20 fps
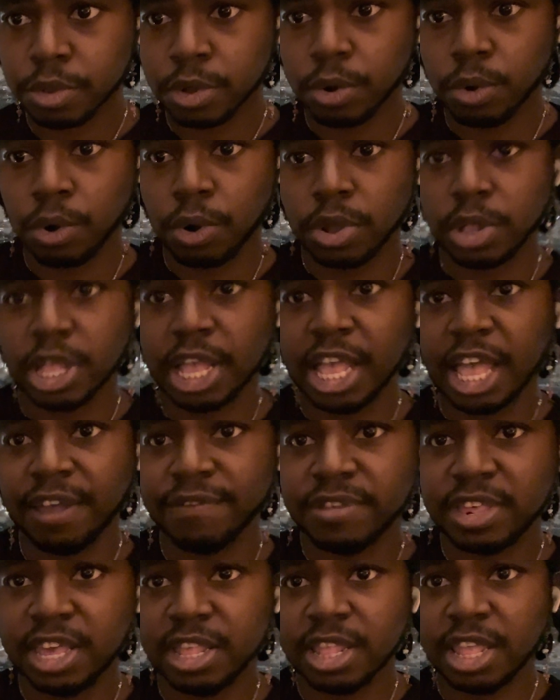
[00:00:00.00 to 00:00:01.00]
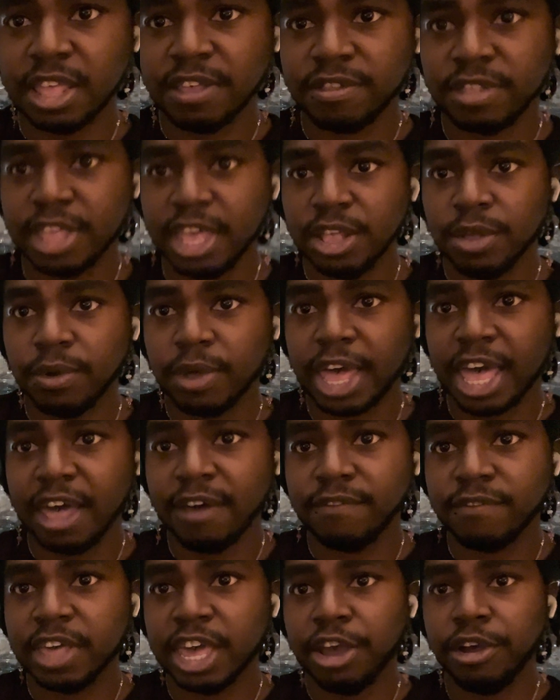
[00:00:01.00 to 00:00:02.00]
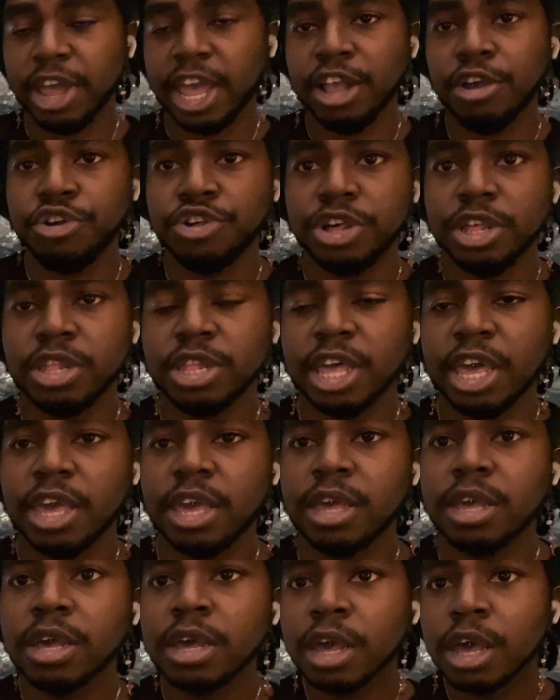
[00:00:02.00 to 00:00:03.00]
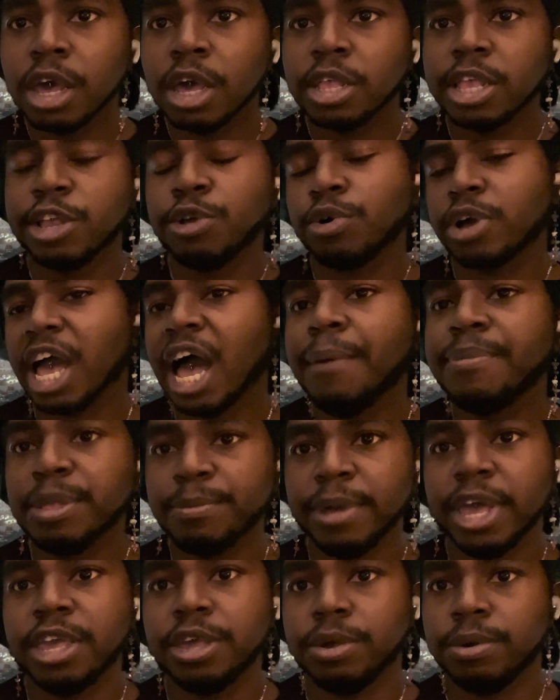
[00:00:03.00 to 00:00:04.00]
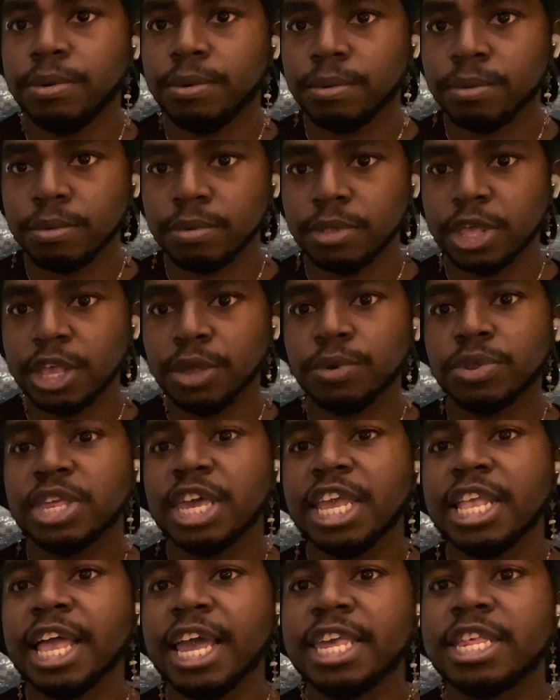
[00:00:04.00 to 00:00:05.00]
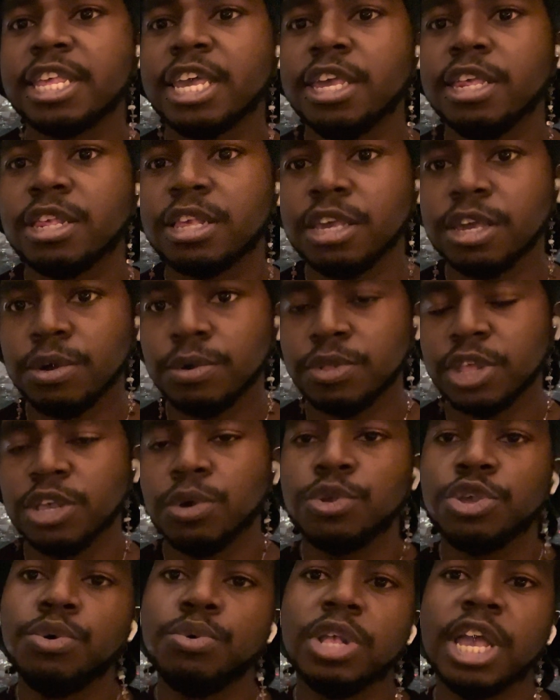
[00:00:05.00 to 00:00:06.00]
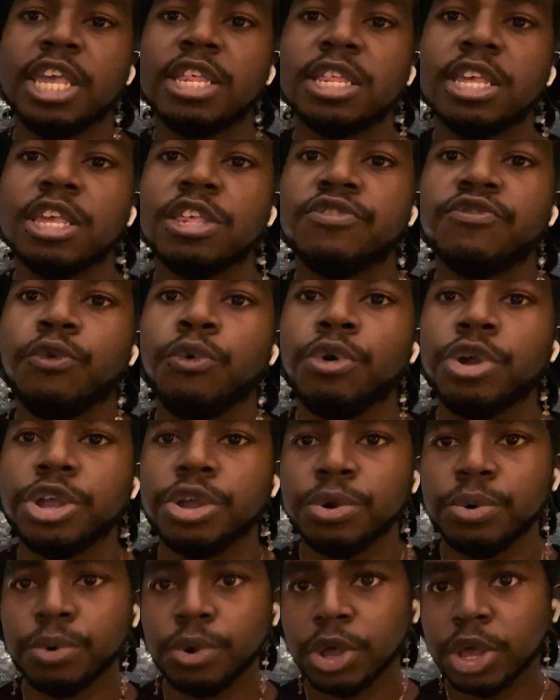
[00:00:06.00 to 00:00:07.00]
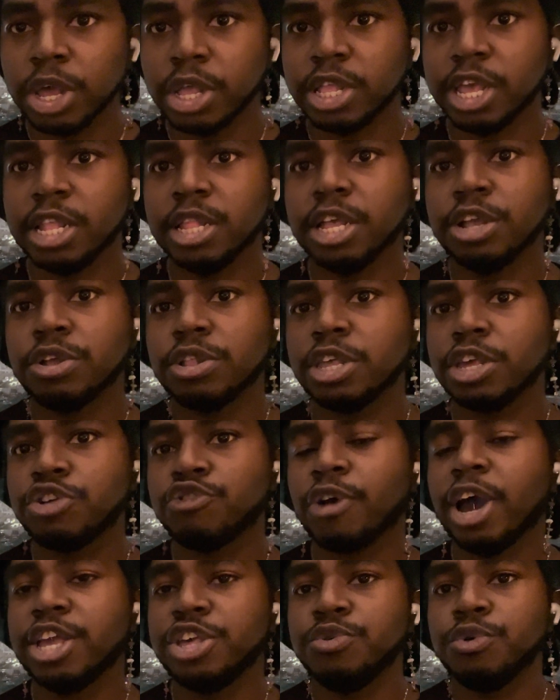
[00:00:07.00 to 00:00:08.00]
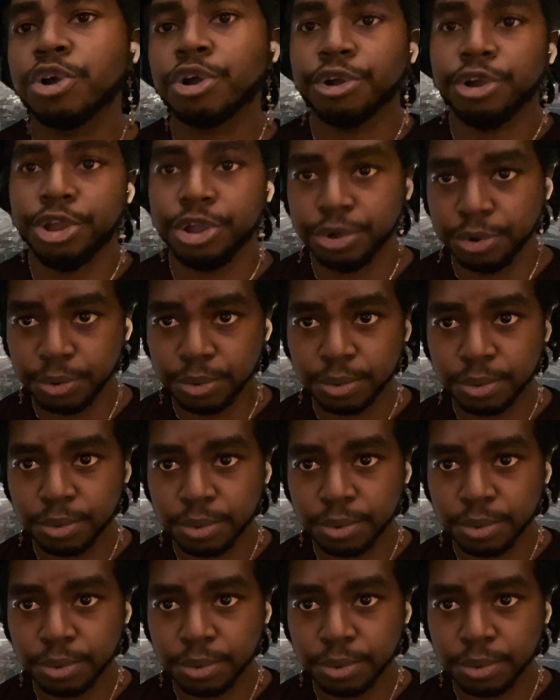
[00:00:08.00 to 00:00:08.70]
or that I've seen that they don't have caring energy. They don't compliment you. They don't say nice things to you. They don't do nice things for you. They literally try to hurt you.